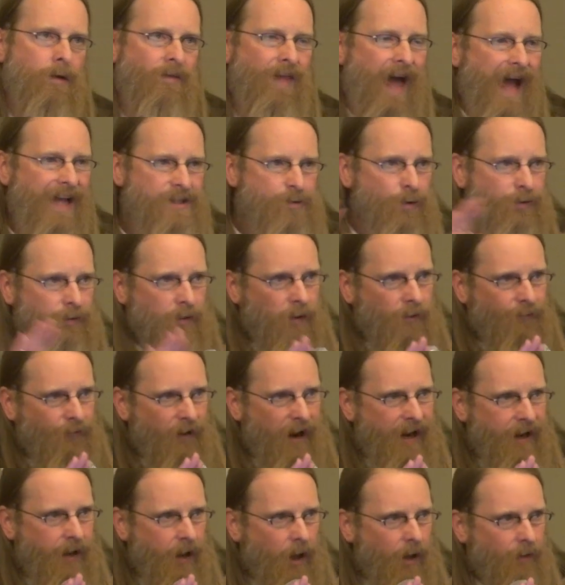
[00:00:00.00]
That's what they're
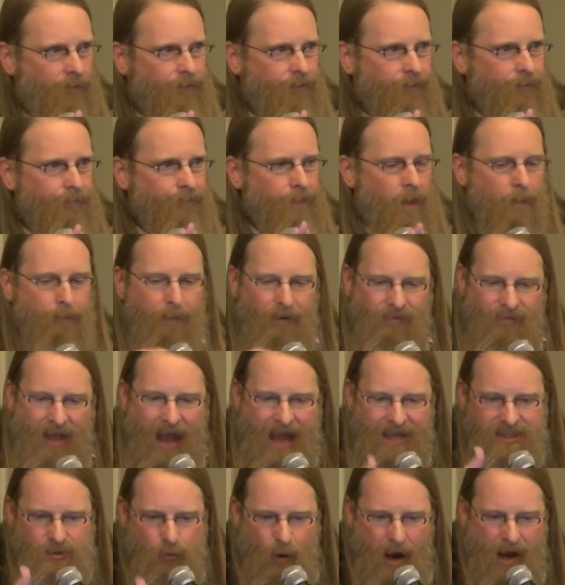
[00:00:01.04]
afraid of. But
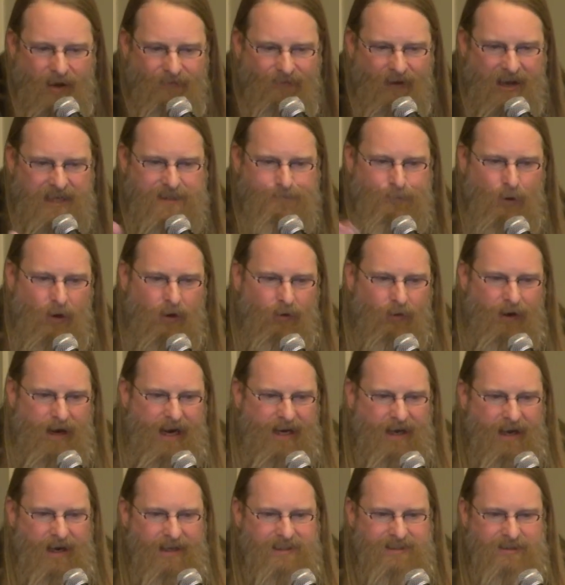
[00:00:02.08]
that's why Facebook
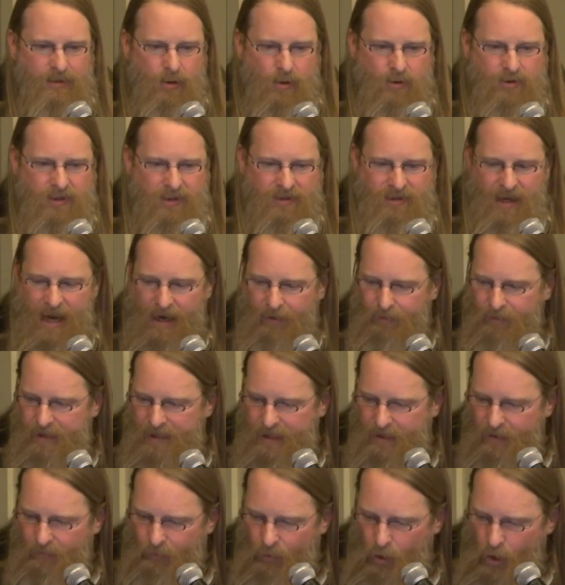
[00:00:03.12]
created its news
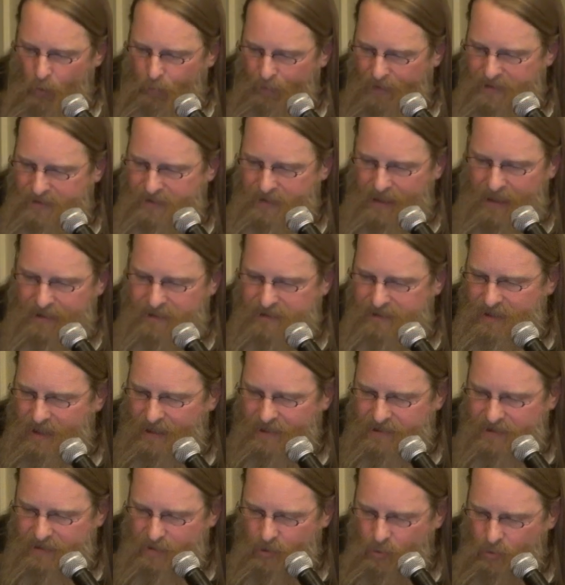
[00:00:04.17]
integrity group,
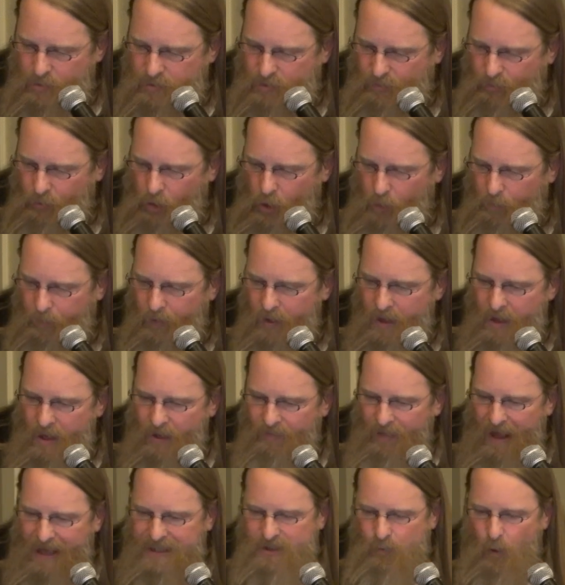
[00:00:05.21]
its news group.
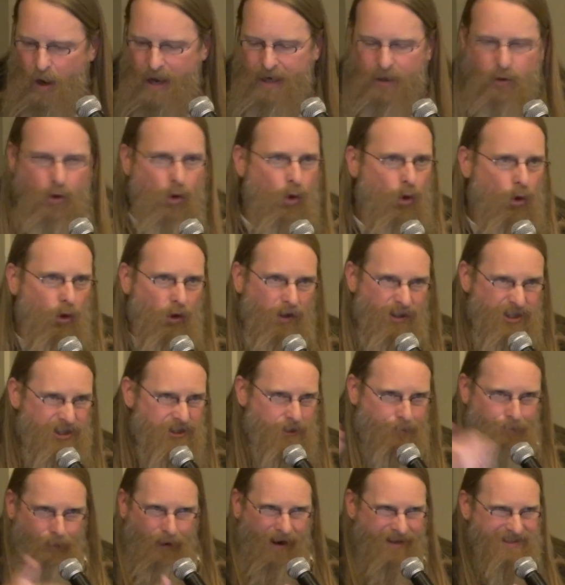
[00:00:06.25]
That's why Google is
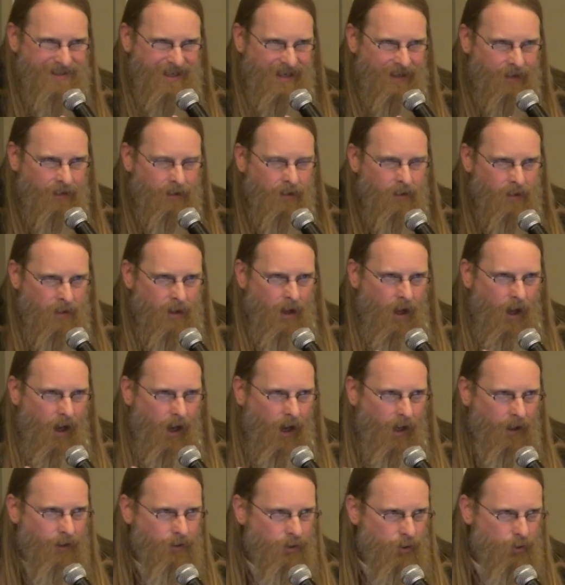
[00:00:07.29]
suppressing
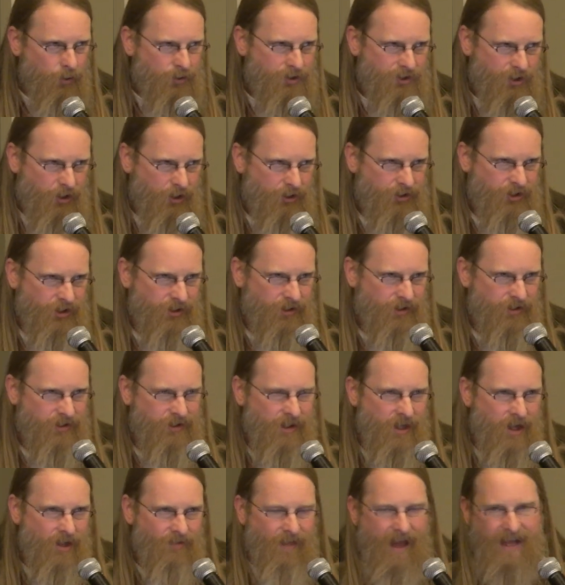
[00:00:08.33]
news
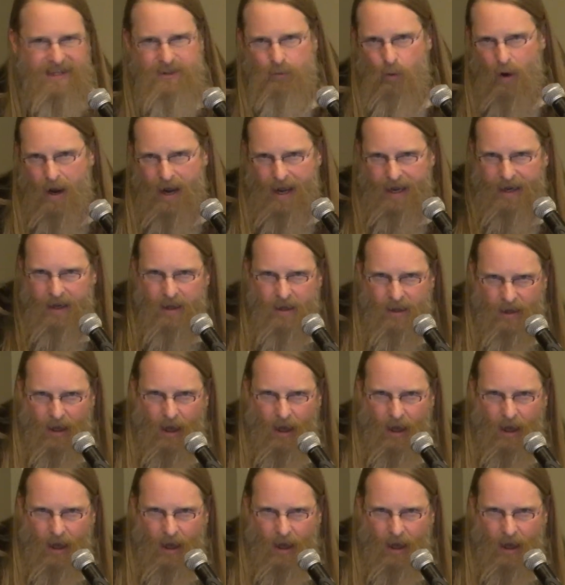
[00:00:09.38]
searches. That's why